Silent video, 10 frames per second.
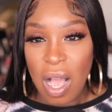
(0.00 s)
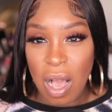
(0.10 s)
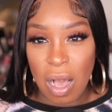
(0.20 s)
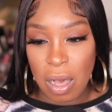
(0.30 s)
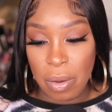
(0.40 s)

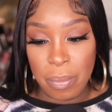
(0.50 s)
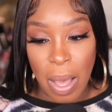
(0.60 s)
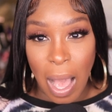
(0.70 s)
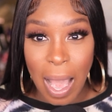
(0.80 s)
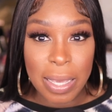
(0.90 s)
um,
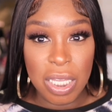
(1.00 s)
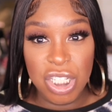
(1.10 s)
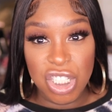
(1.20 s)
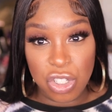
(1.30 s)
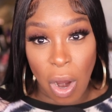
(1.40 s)
I
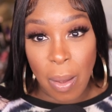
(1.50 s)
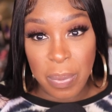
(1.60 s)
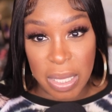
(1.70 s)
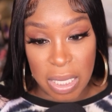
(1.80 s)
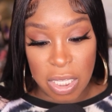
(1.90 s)
could drop
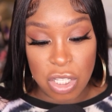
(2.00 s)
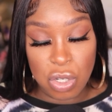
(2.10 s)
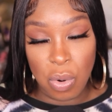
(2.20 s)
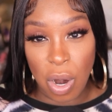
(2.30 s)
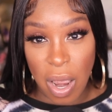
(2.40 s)

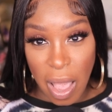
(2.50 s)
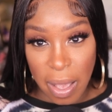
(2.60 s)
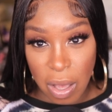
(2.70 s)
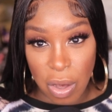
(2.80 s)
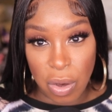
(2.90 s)
into her
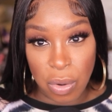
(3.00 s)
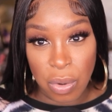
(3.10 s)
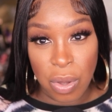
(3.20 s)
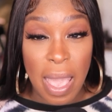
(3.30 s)
Echo